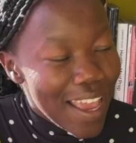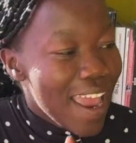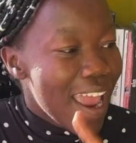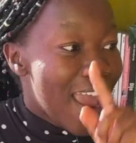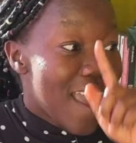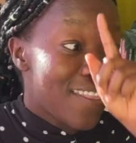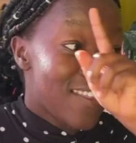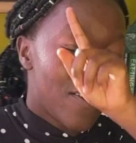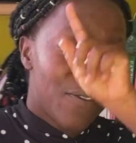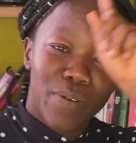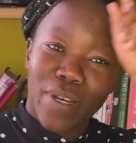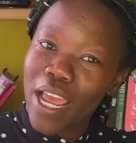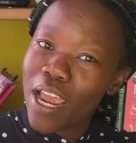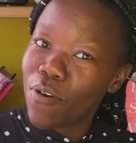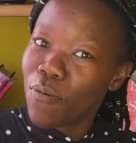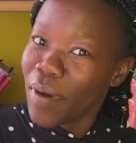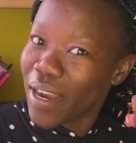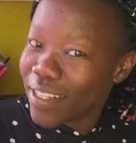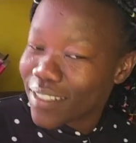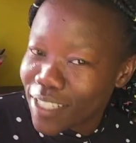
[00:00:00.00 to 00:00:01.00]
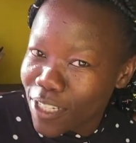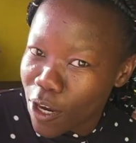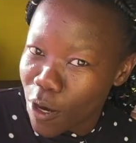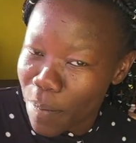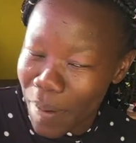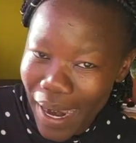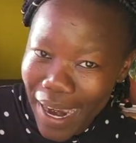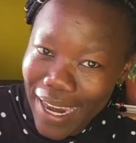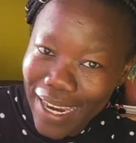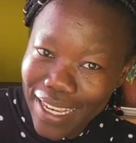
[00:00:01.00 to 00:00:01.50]
And then when I went to go
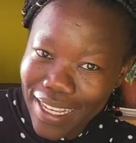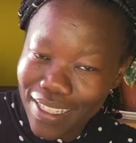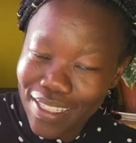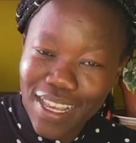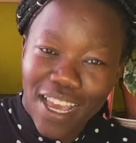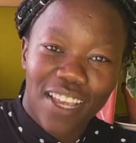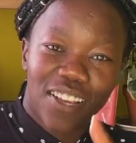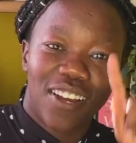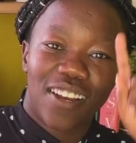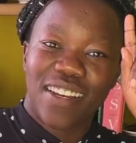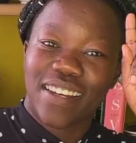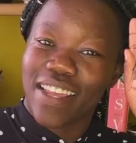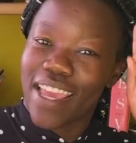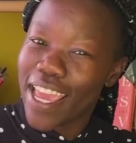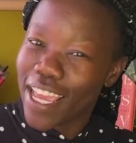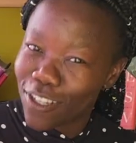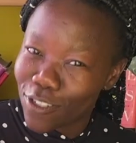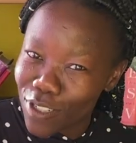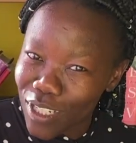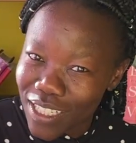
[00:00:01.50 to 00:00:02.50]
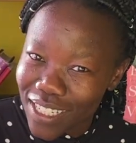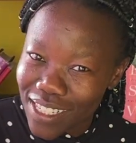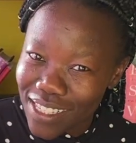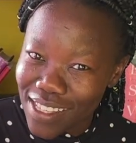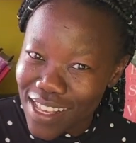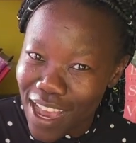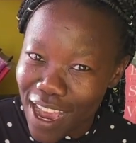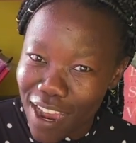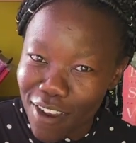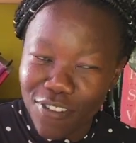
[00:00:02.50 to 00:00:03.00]
buy it, I got an extra
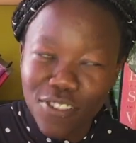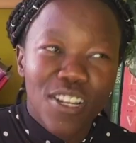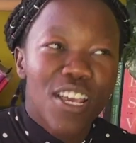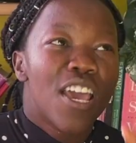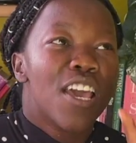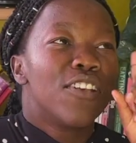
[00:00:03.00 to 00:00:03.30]
discount.